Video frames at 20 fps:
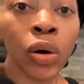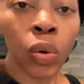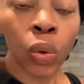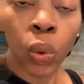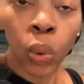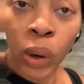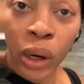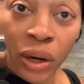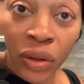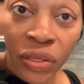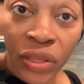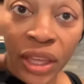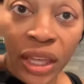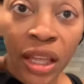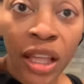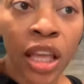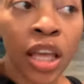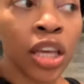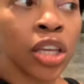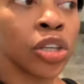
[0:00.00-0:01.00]
worth it.
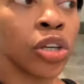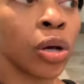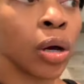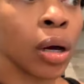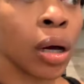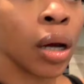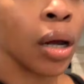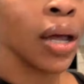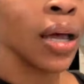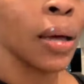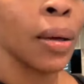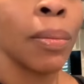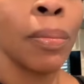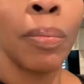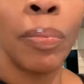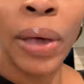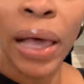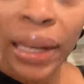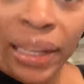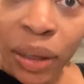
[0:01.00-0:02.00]
Your
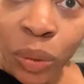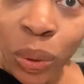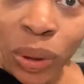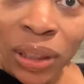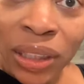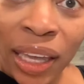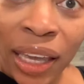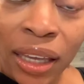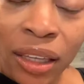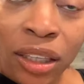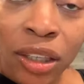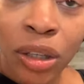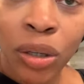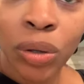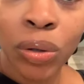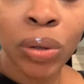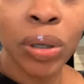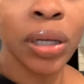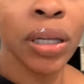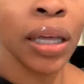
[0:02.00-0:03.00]
belly will thank
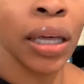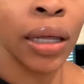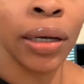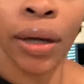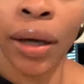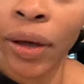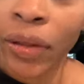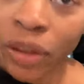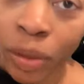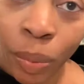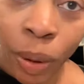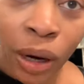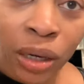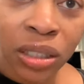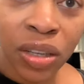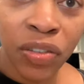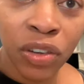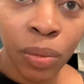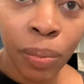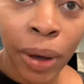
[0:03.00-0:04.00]
you, and other parts
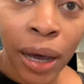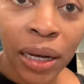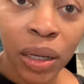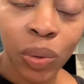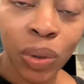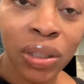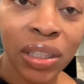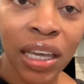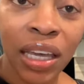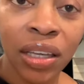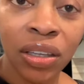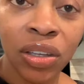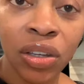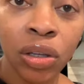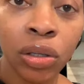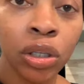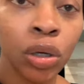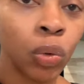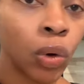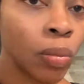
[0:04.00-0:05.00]
of your body will thank you.
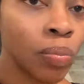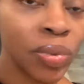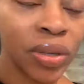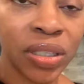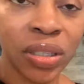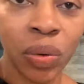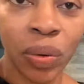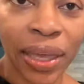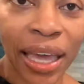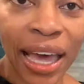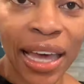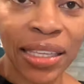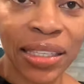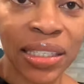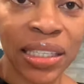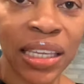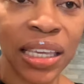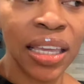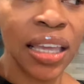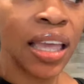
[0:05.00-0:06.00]
You won't be so
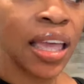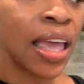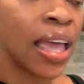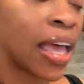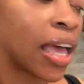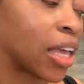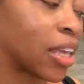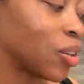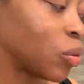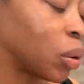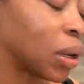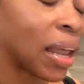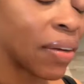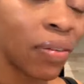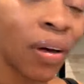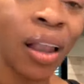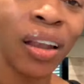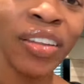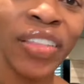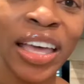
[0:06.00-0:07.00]
gassy, and you won't have
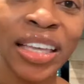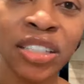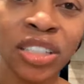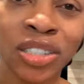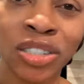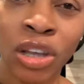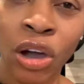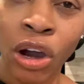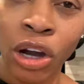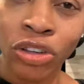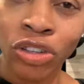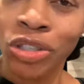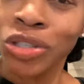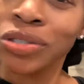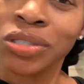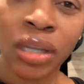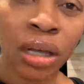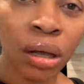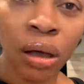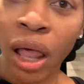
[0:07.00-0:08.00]
all of that starch. You
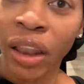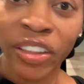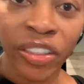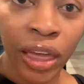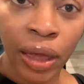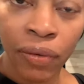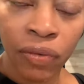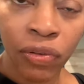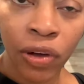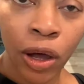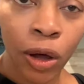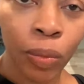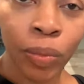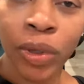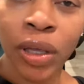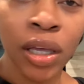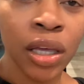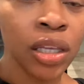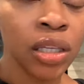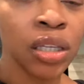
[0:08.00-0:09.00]
saw all of that foam.
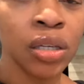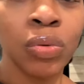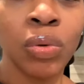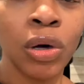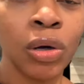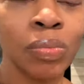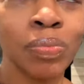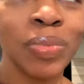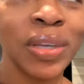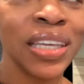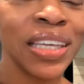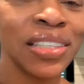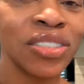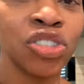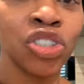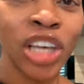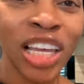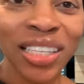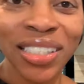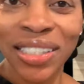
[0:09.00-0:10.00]
You won't be
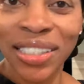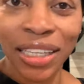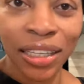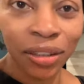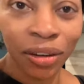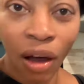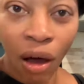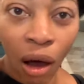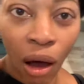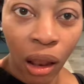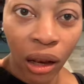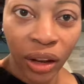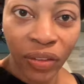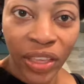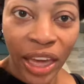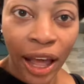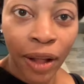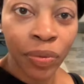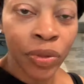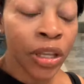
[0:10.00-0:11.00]
ingesting all of
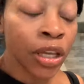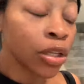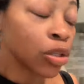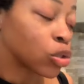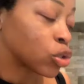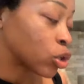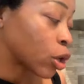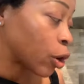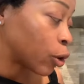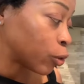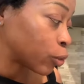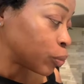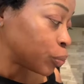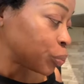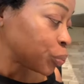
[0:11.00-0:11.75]
that. So